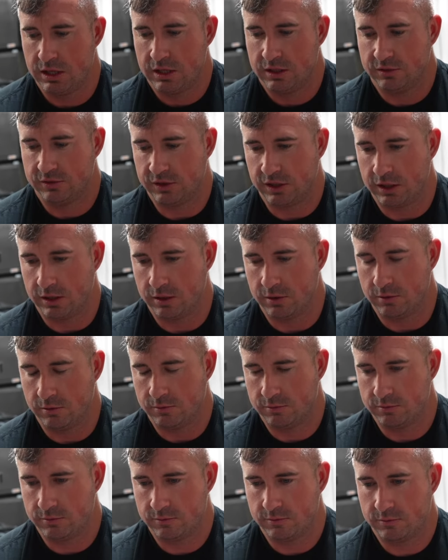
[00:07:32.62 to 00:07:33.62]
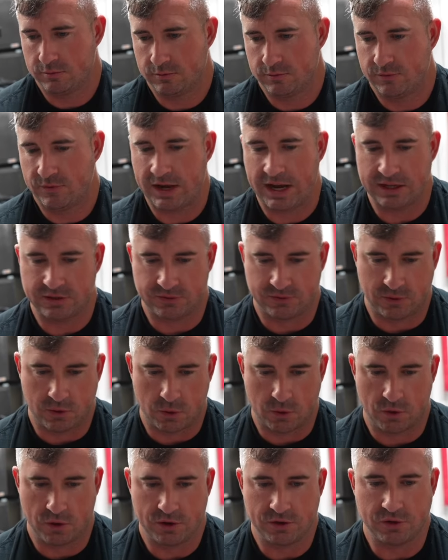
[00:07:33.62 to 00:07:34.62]
So, fast
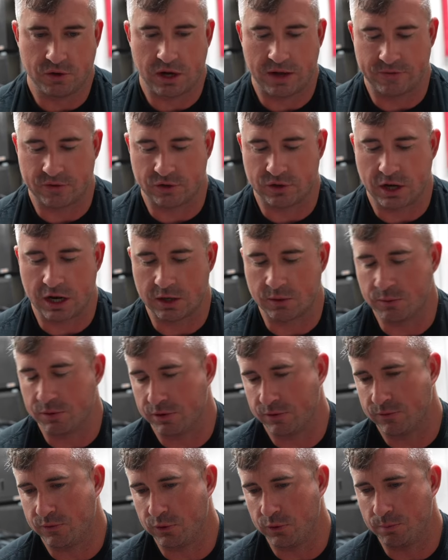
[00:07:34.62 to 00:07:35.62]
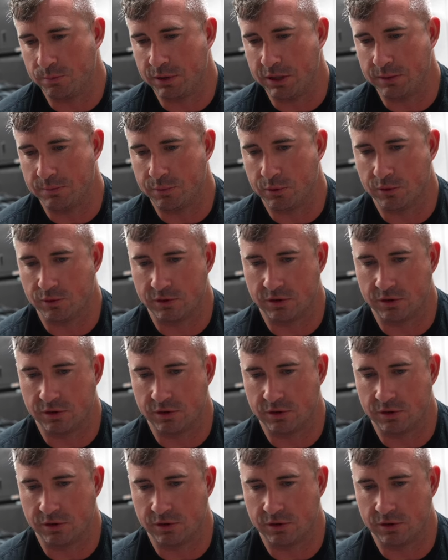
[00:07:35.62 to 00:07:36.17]
forward, after talking with a few people,